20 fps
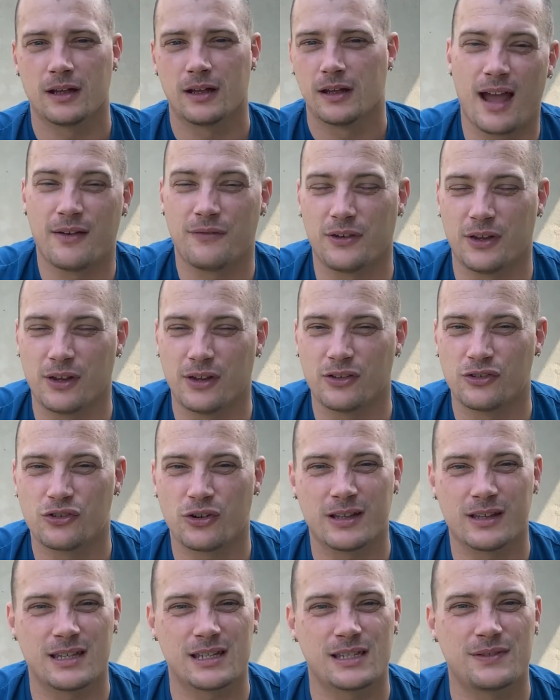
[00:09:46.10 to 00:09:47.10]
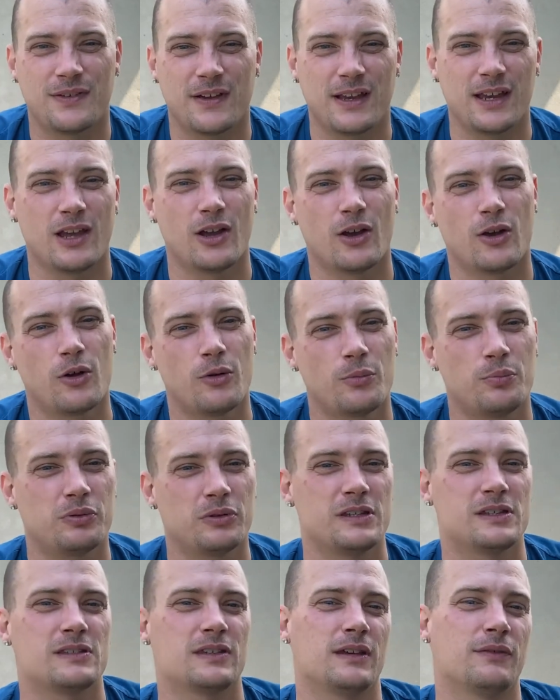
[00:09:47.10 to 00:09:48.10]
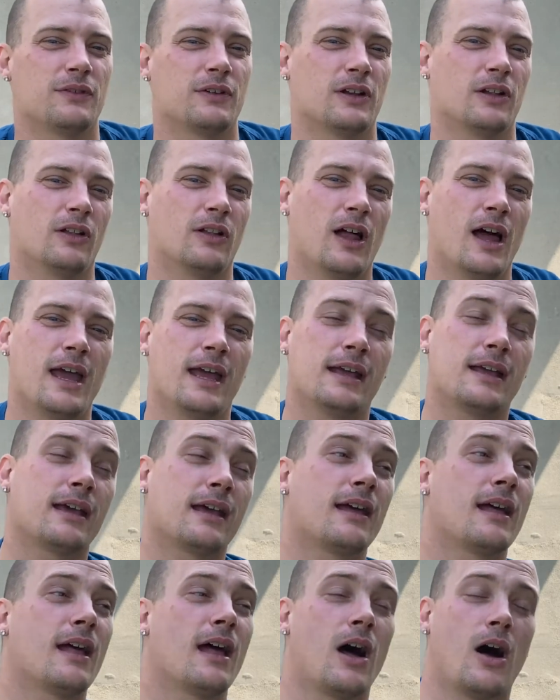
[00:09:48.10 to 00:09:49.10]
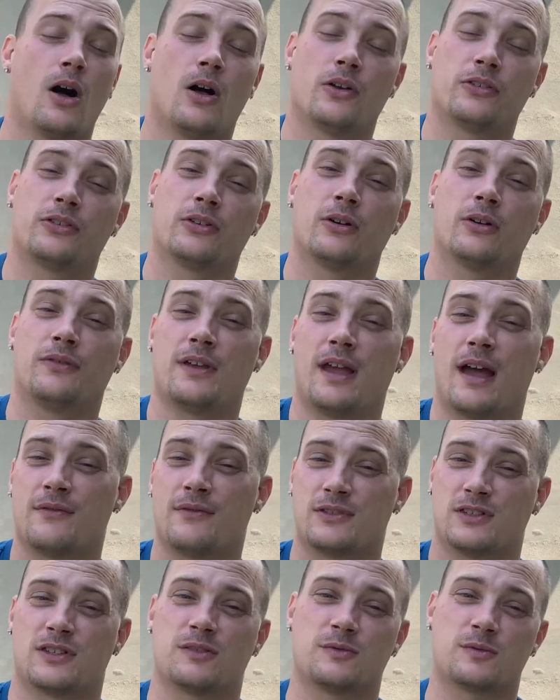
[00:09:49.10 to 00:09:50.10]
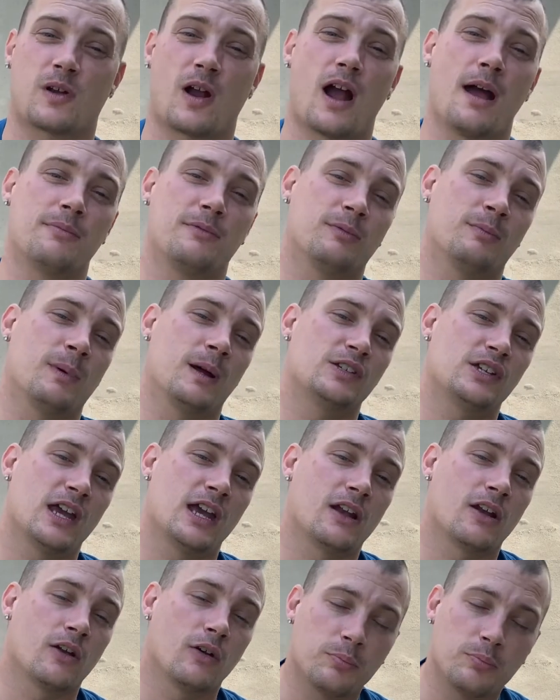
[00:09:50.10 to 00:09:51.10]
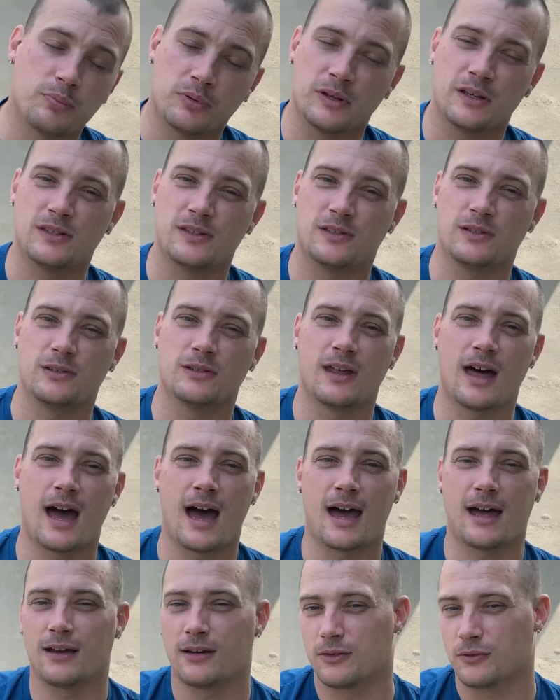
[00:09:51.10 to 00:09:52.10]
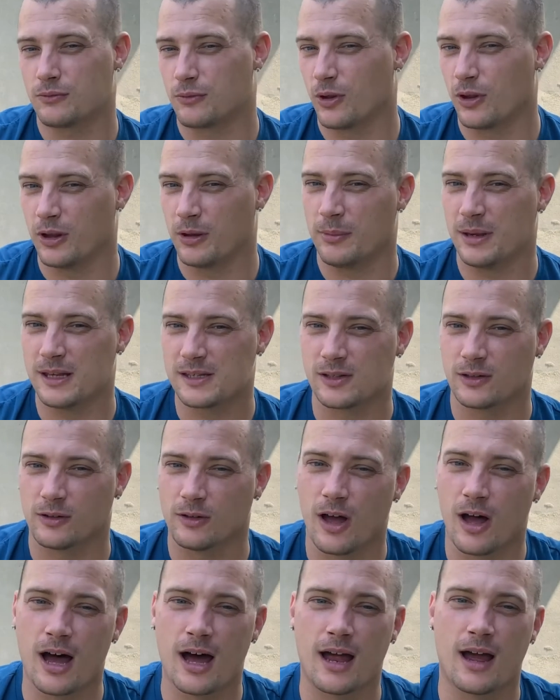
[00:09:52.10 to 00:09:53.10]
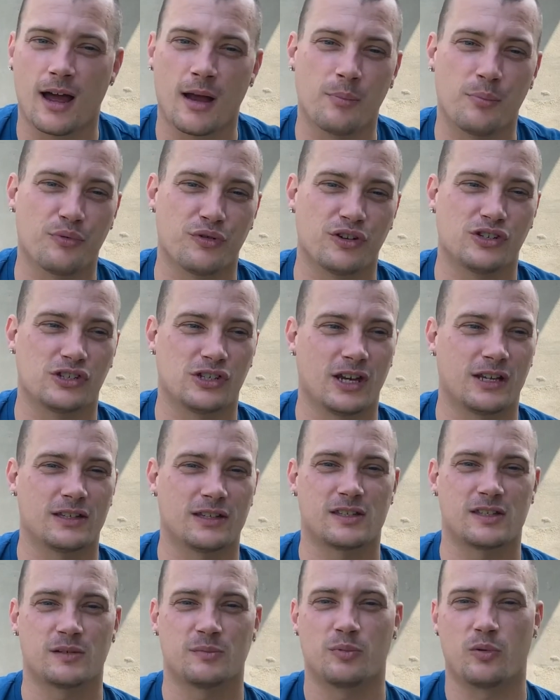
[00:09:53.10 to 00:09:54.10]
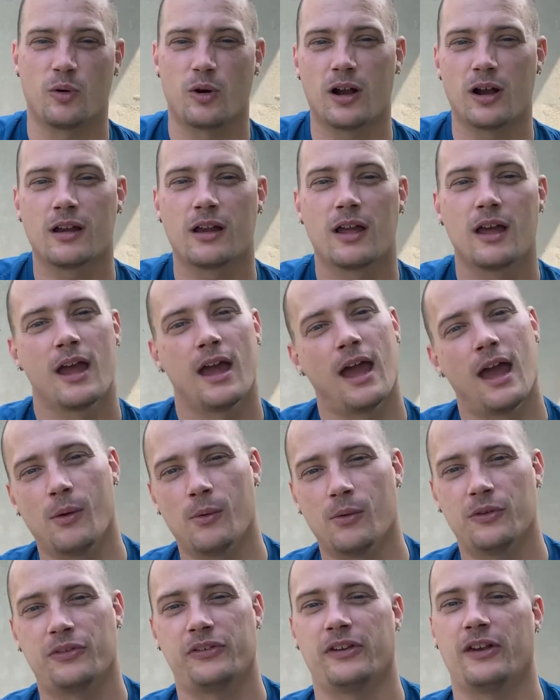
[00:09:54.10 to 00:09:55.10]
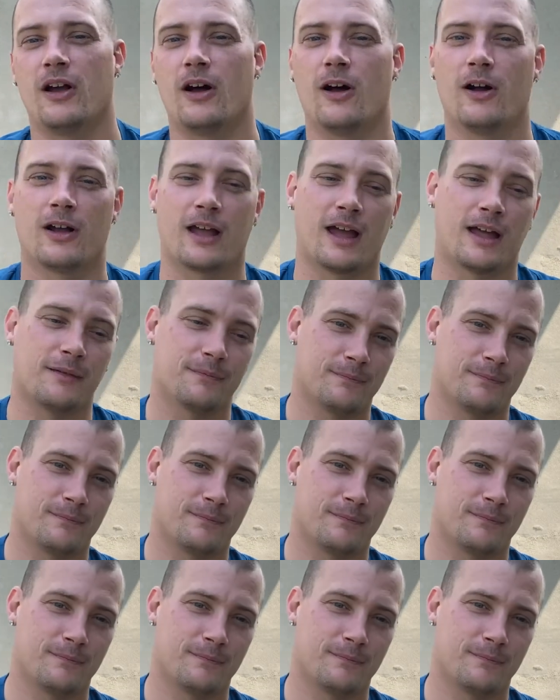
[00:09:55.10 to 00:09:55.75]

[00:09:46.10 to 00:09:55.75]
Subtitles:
If you enjoyed this video, please leave it a like. Also, if you haven't subscribed to my channel, please do that. It really means a lot. I appreciate the support, and we'll see y'all again.